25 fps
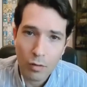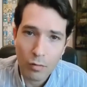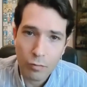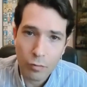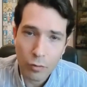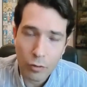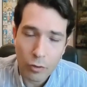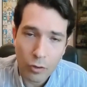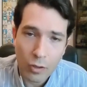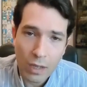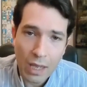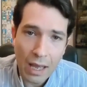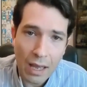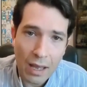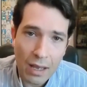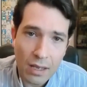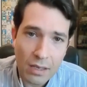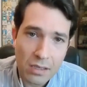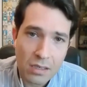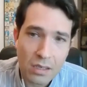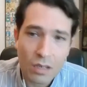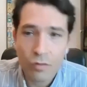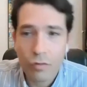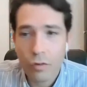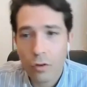for your
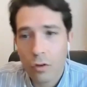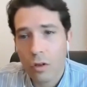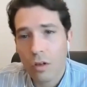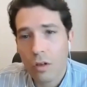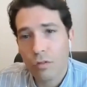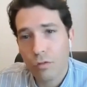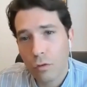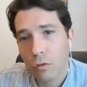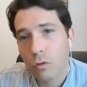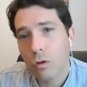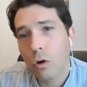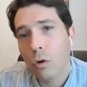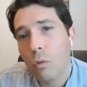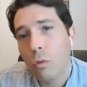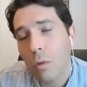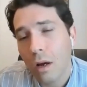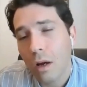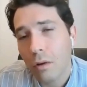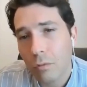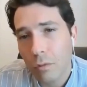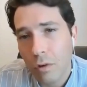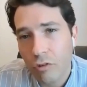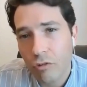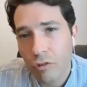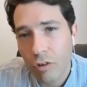gas if you don't
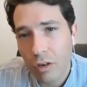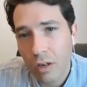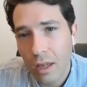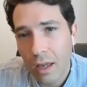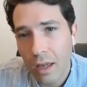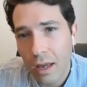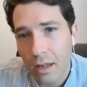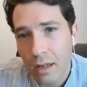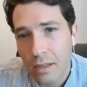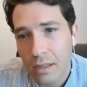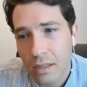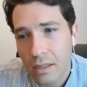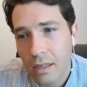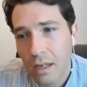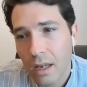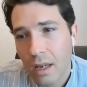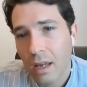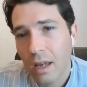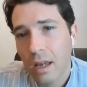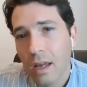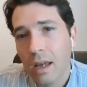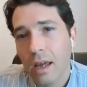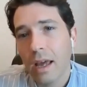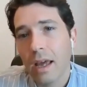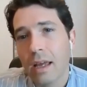want Russian gas.
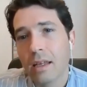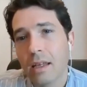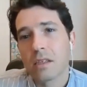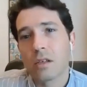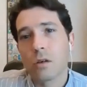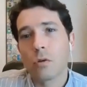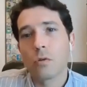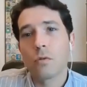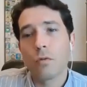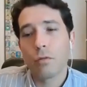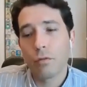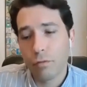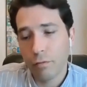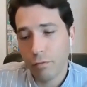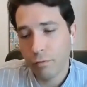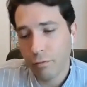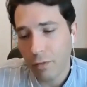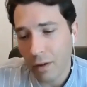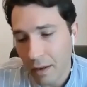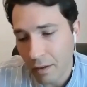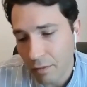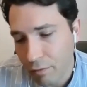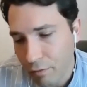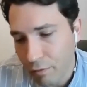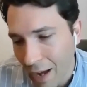And so
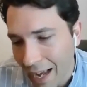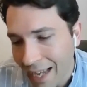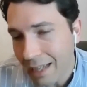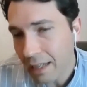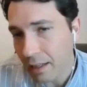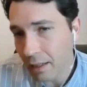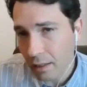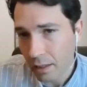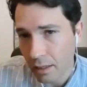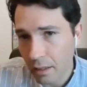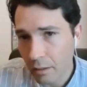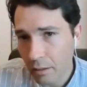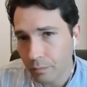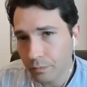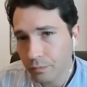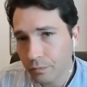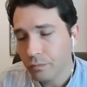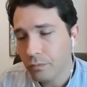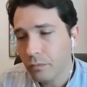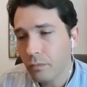finally,